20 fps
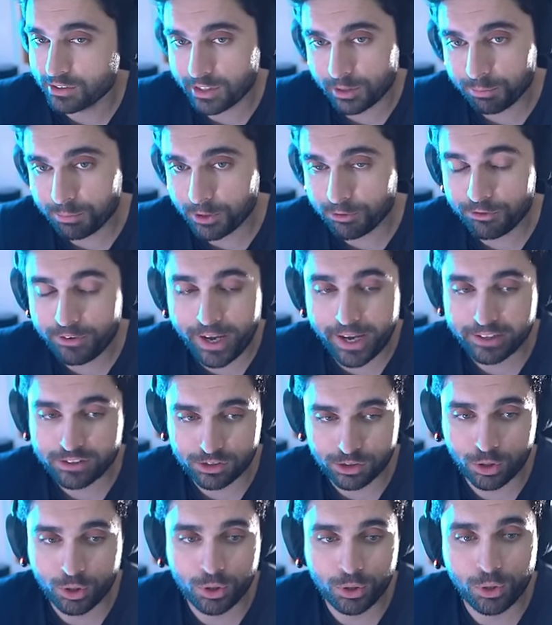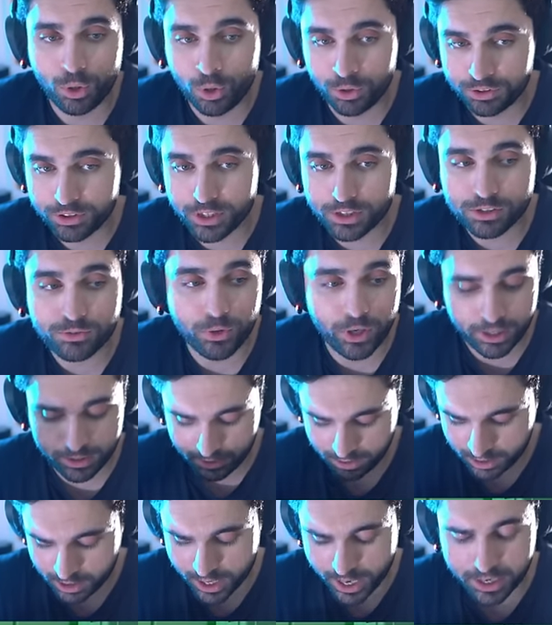Simple fact. So on this
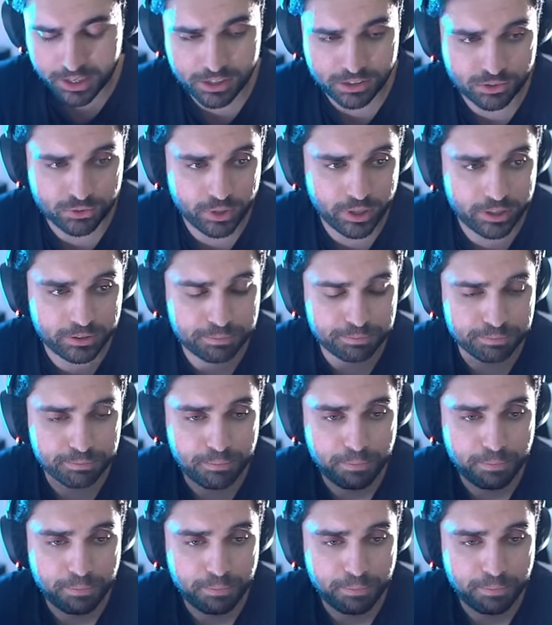one, yeah, he's right.